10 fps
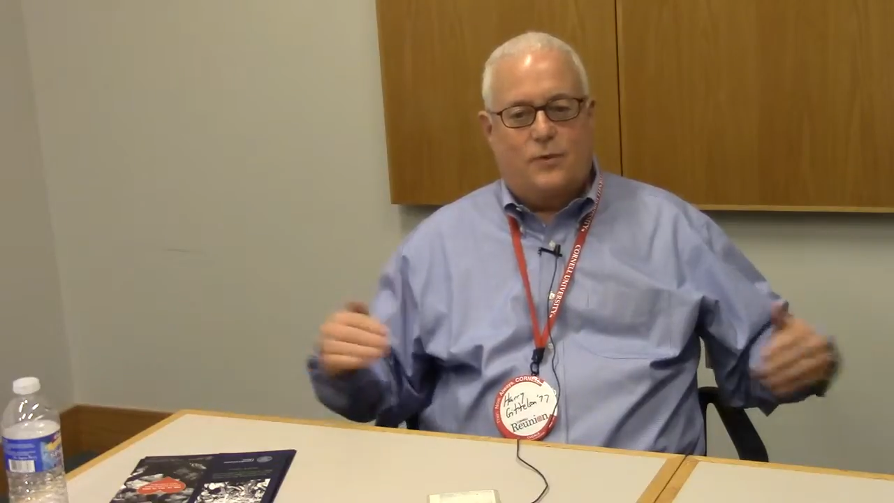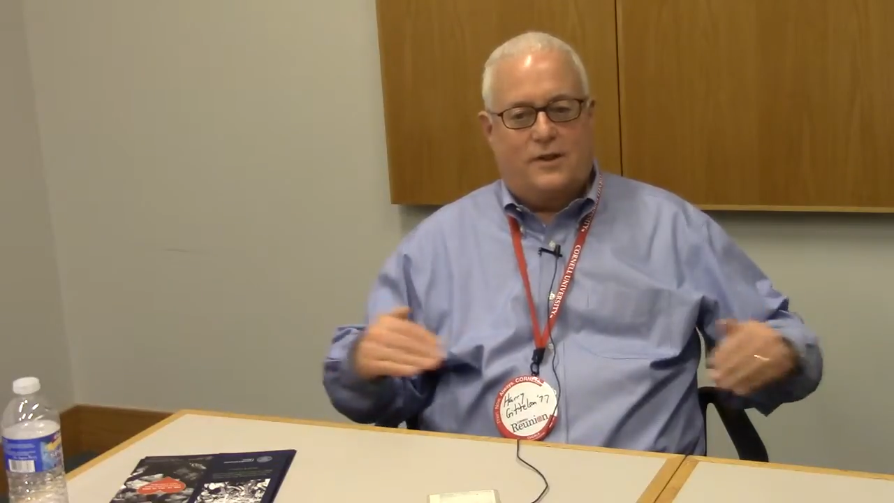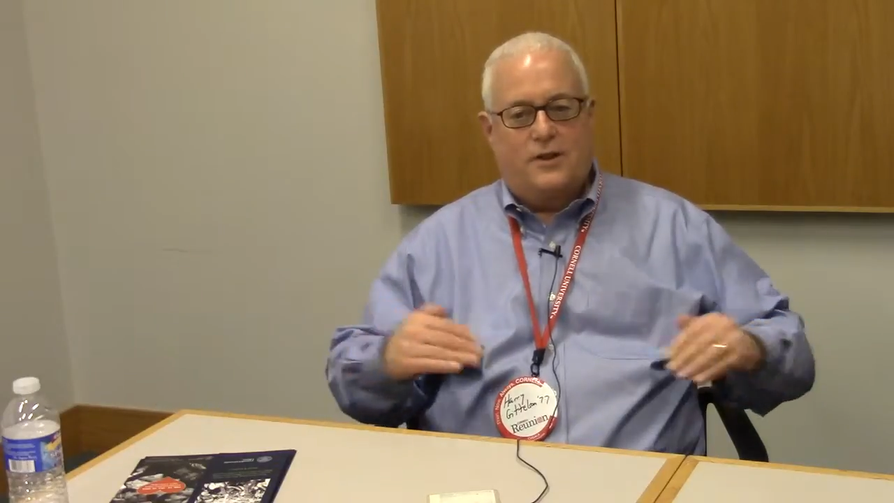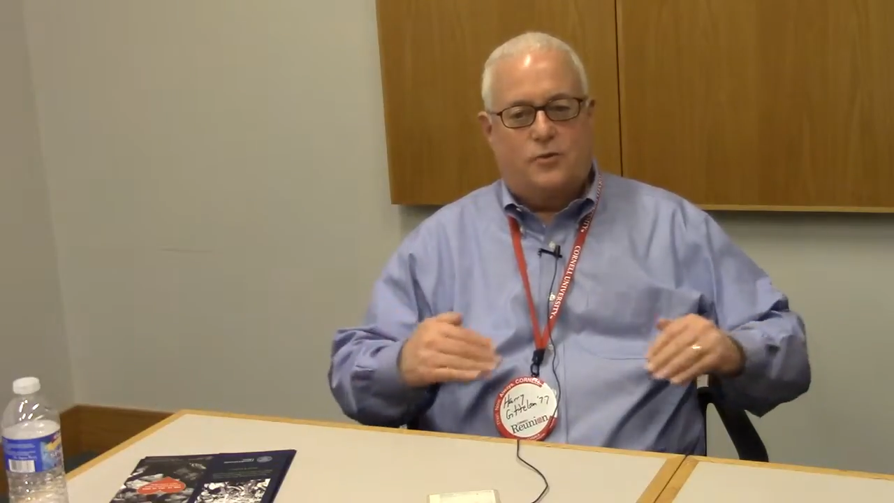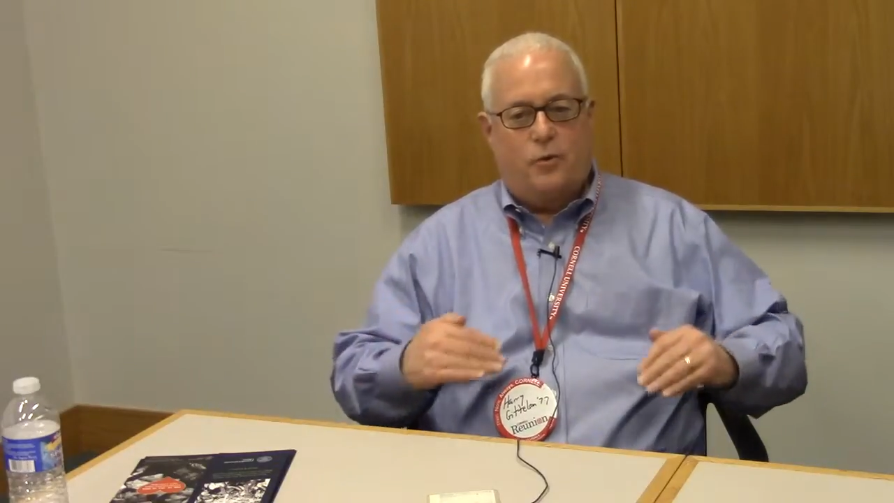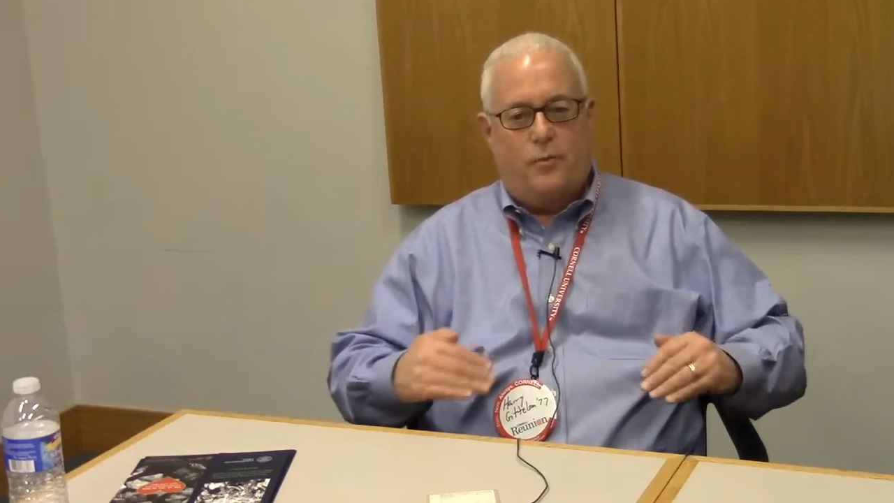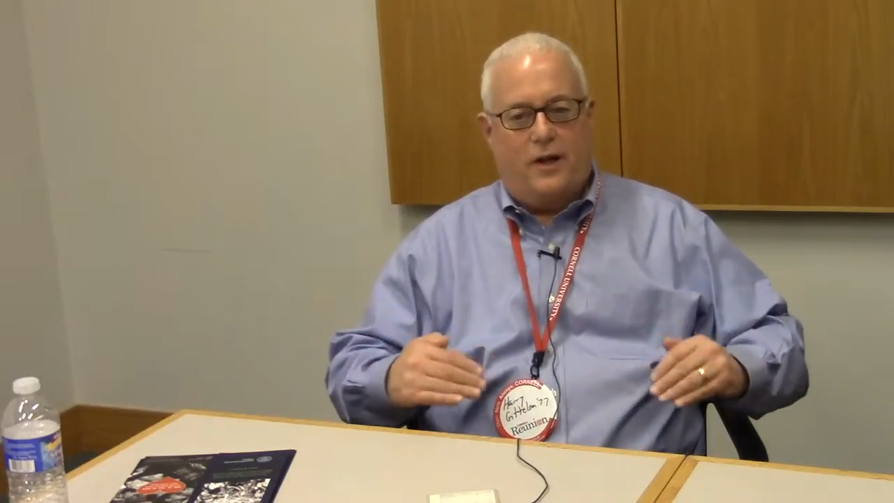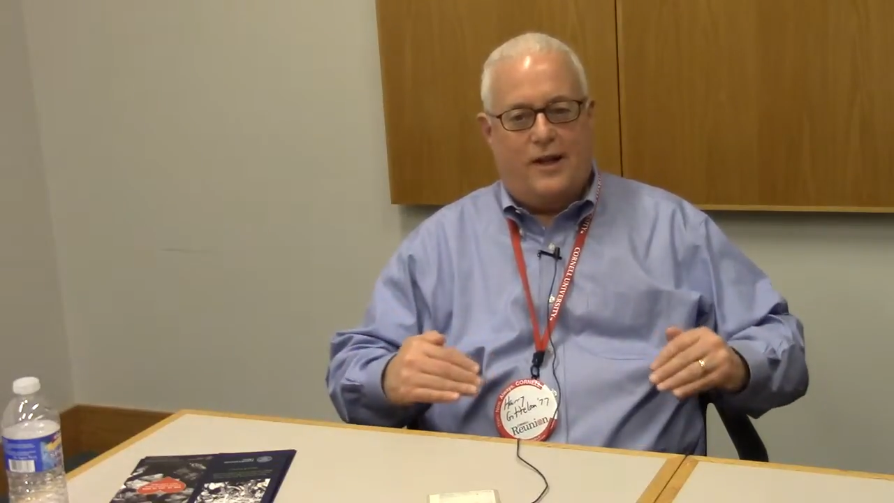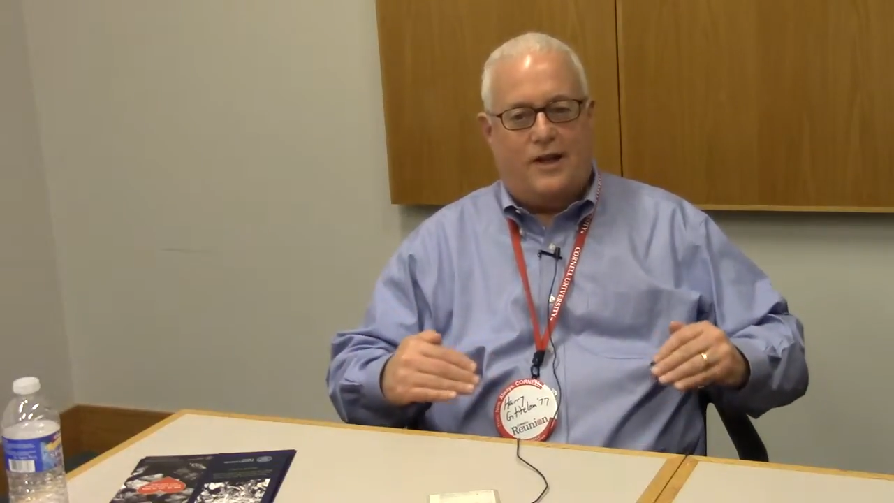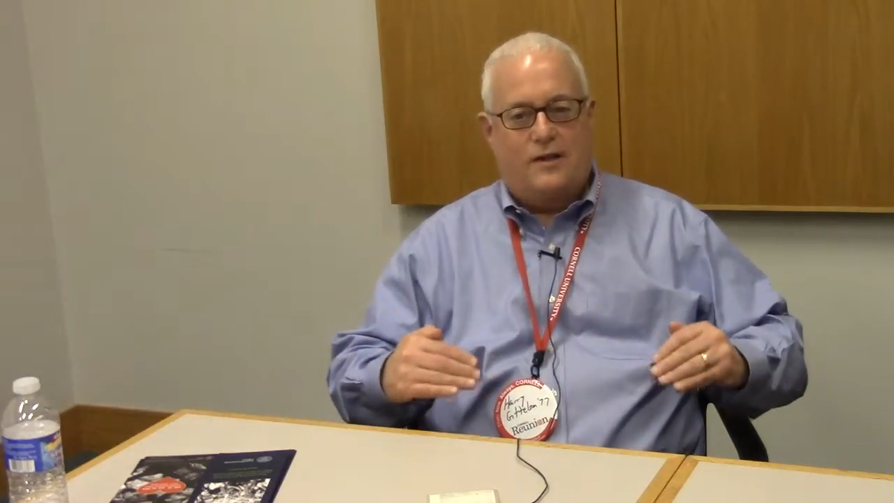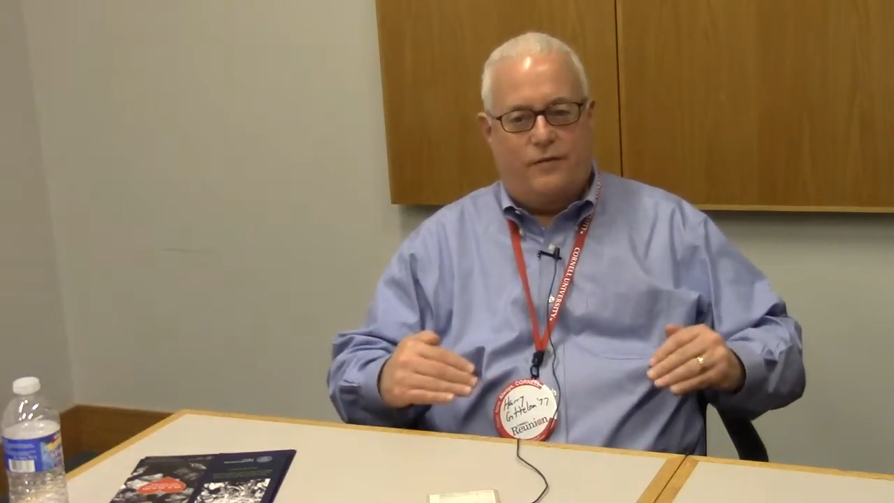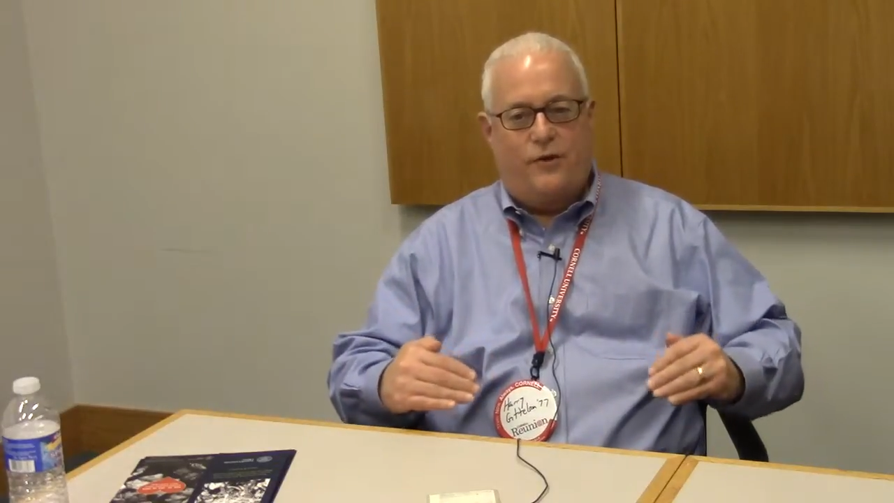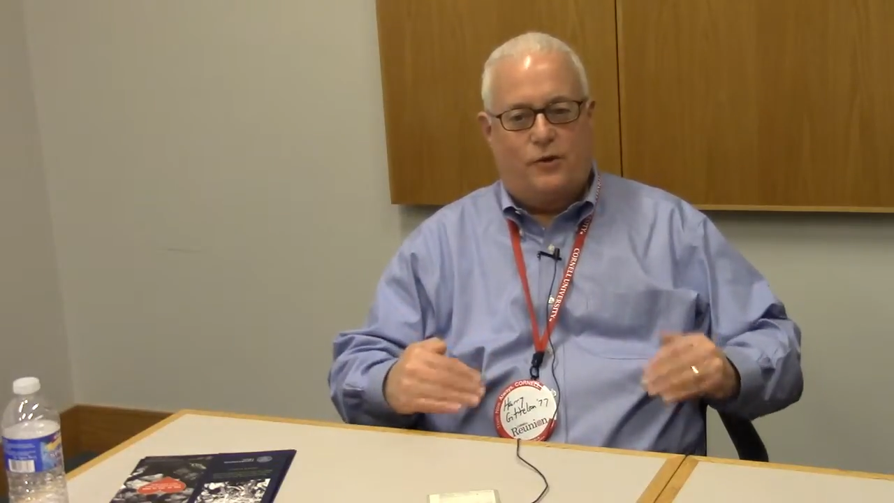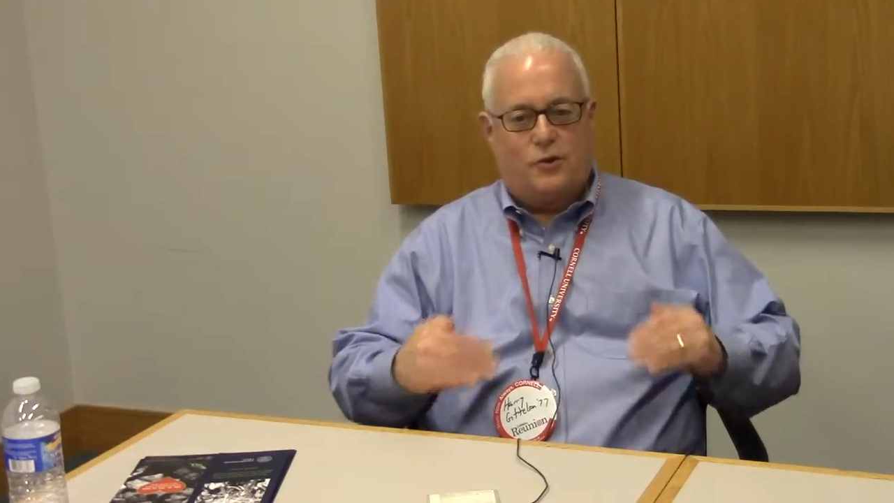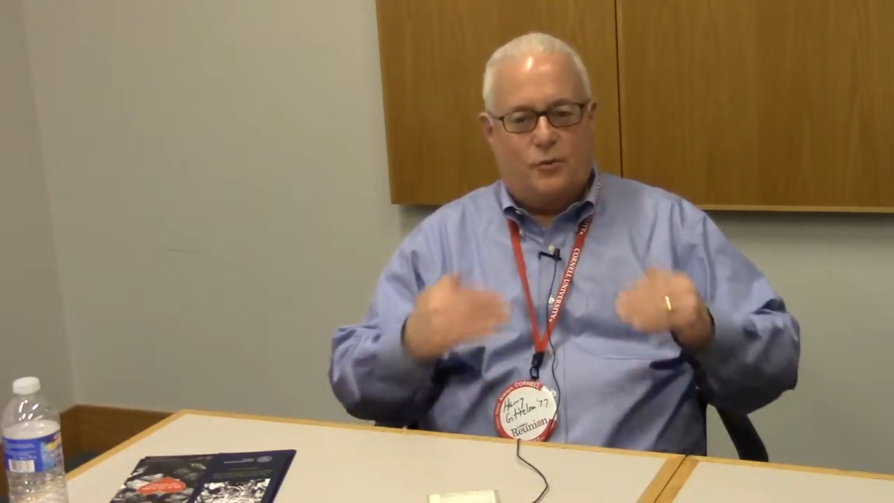what this will be like in the
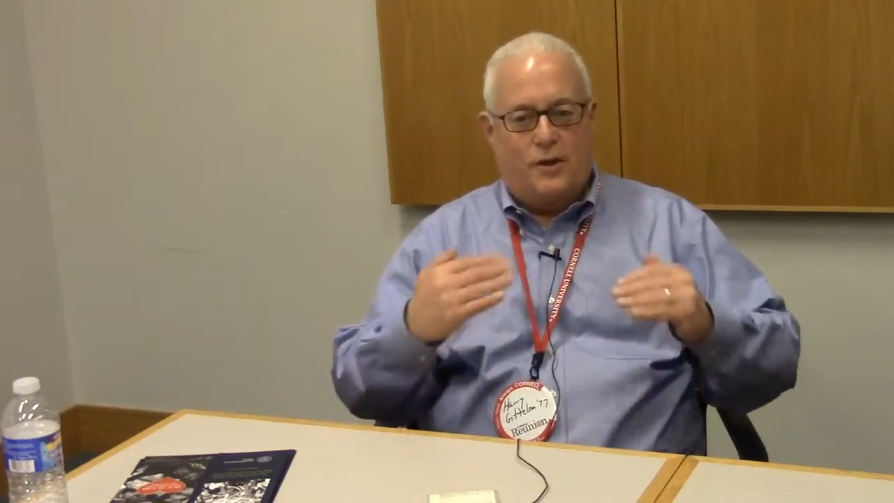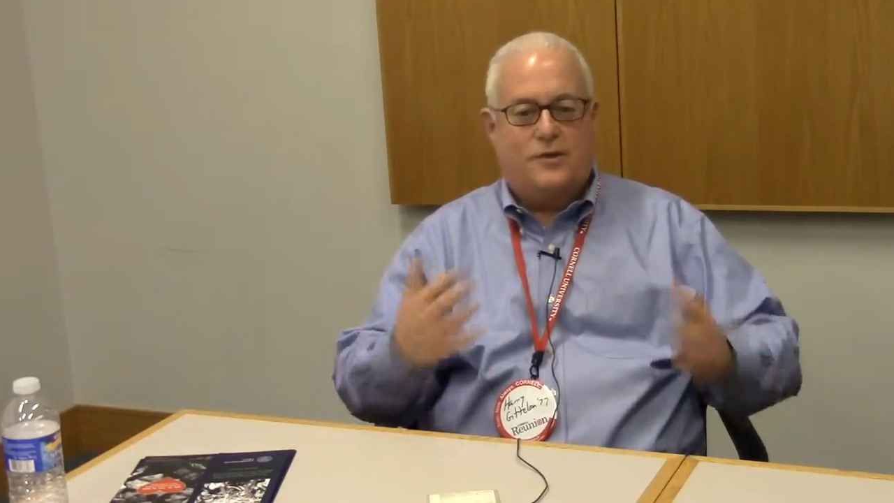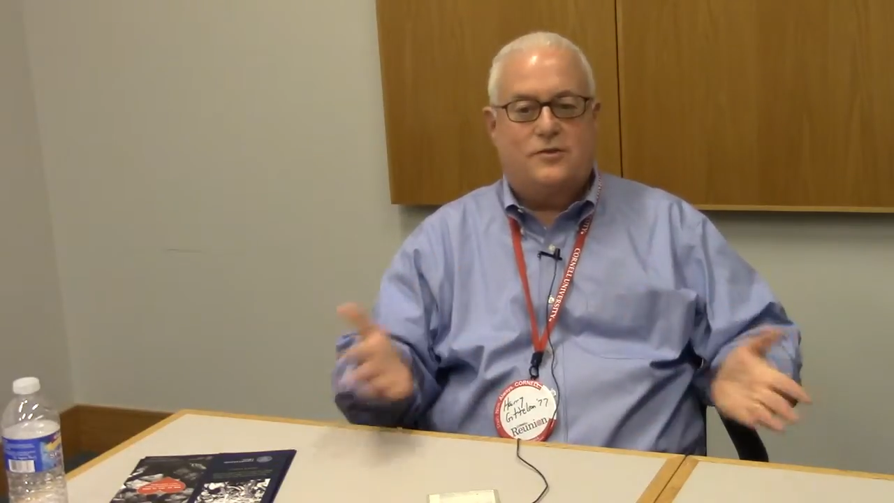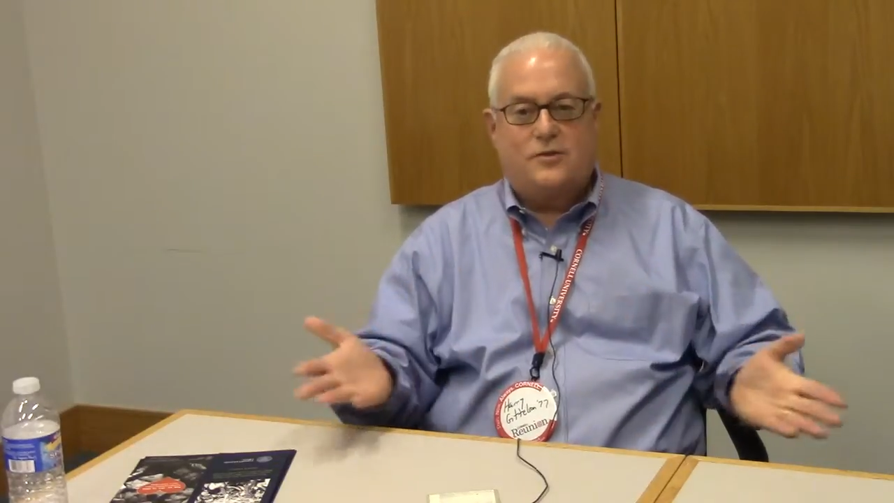future when